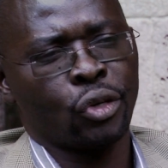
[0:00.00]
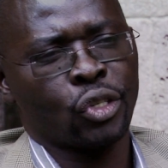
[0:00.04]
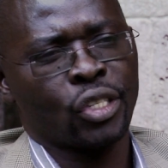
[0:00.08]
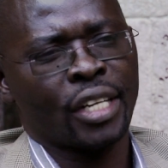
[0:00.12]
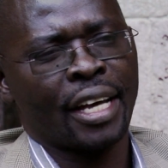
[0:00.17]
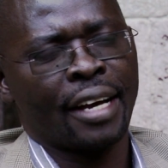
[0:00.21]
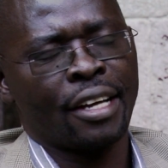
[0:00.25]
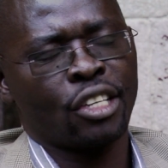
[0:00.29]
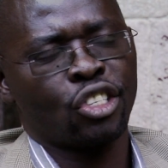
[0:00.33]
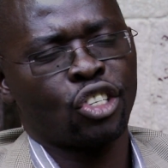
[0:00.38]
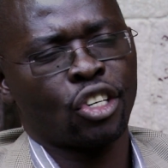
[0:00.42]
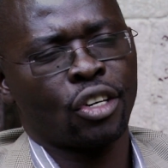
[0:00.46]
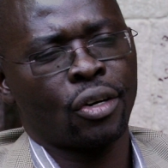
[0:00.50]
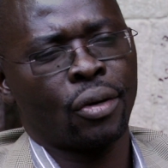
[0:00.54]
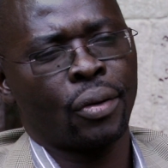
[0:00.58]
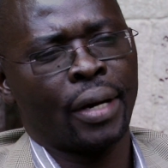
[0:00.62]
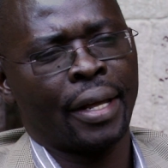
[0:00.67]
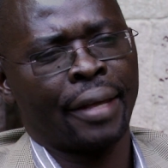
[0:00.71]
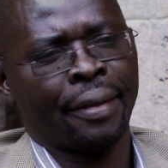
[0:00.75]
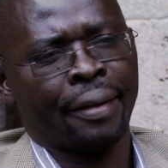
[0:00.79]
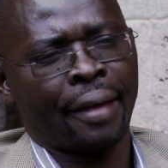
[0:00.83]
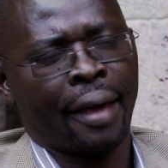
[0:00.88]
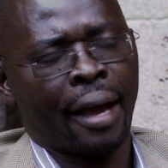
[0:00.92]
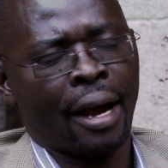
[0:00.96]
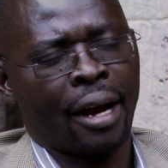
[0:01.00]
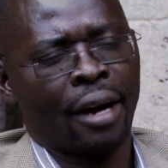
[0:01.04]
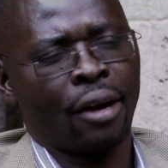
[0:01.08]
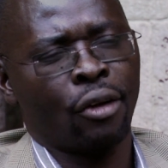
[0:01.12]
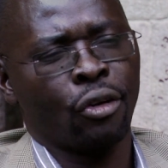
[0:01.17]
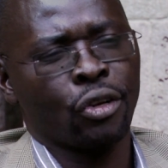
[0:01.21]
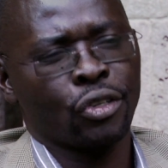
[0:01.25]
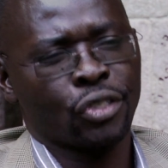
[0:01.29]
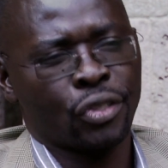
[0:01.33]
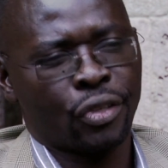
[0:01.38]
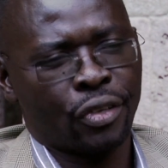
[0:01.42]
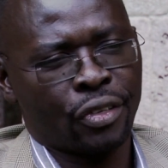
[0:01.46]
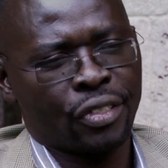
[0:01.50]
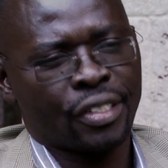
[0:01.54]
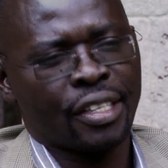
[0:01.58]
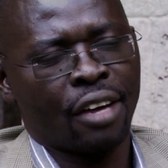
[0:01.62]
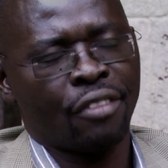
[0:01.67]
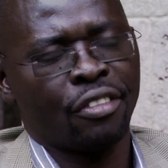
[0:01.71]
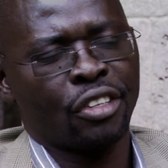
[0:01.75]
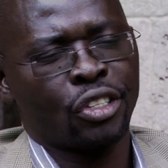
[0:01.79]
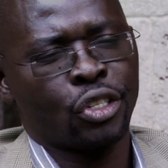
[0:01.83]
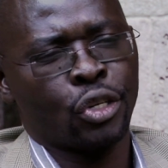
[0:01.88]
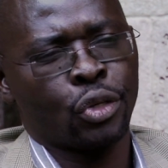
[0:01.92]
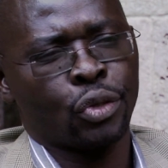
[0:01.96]
surgical, and diagnostic
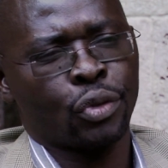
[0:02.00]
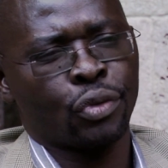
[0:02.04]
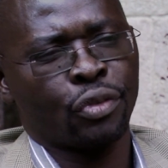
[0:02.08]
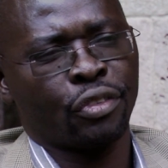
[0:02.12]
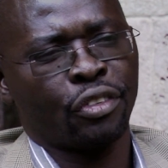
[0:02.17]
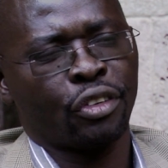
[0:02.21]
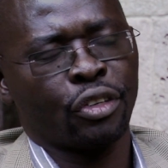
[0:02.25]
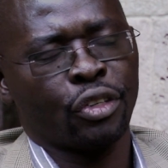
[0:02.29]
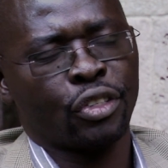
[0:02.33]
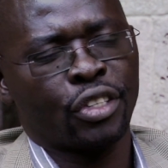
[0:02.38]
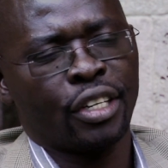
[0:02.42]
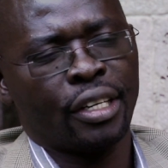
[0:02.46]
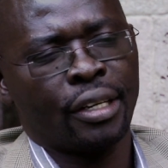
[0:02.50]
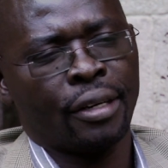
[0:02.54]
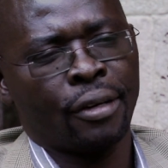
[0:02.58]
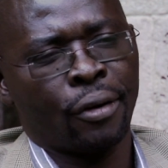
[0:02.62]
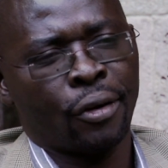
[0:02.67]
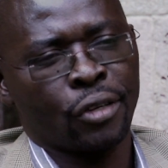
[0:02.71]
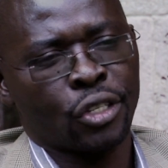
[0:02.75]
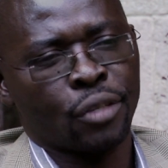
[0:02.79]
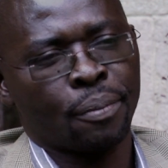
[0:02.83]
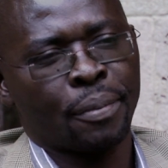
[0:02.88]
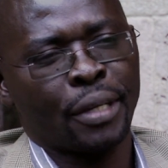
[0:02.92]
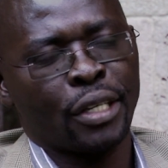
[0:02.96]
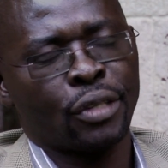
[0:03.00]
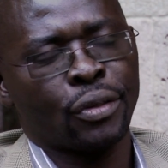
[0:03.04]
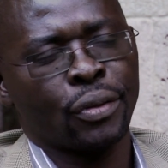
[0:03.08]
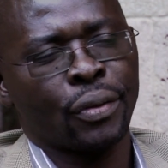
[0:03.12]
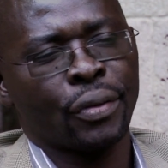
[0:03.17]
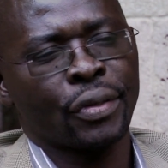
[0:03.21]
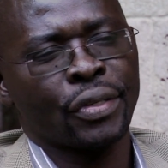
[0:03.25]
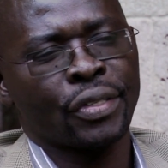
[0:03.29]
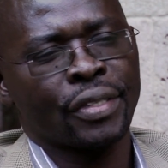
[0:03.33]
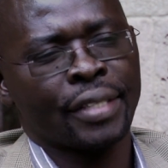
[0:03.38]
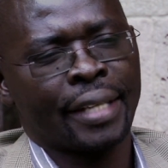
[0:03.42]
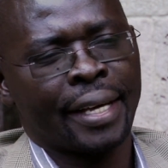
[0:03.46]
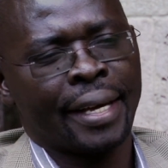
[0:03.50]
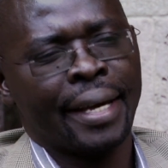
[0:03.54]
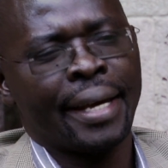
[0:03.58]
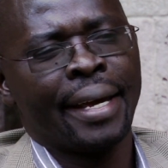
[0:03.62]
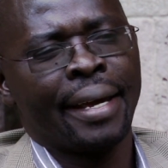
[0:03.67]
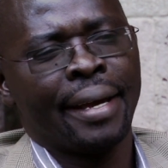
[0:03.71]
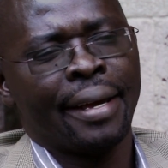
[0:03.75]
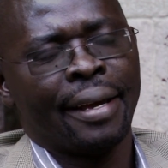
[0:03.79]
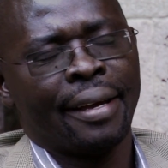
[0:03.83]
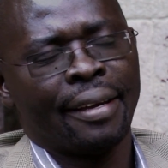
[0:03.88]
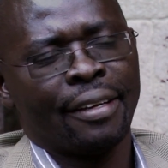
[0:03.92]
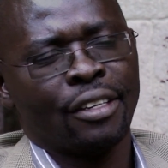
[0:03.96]
services to 14 hospitals
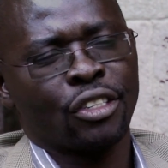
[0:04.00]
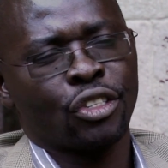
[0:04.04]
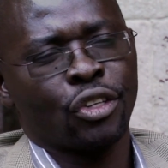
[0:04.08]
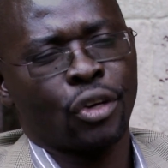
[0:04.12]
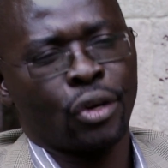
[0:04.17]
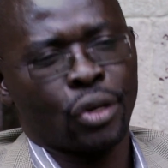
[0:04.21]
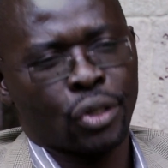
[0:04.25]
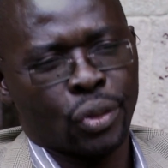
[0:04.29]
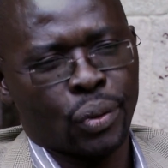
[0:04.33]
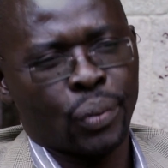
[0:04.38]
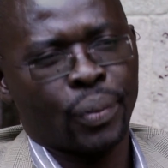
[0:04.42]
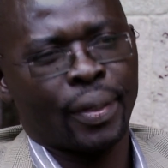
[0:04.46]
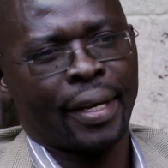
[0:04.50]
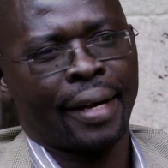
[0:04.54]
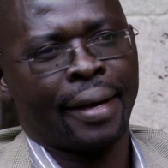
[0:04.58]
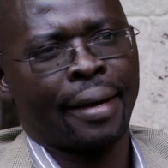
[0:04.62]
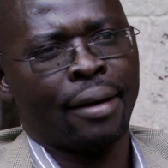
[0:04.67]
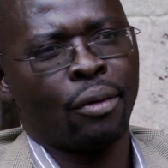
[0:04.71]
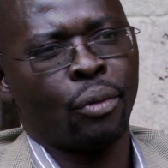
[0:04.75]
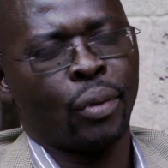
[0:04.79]
in South Sudan.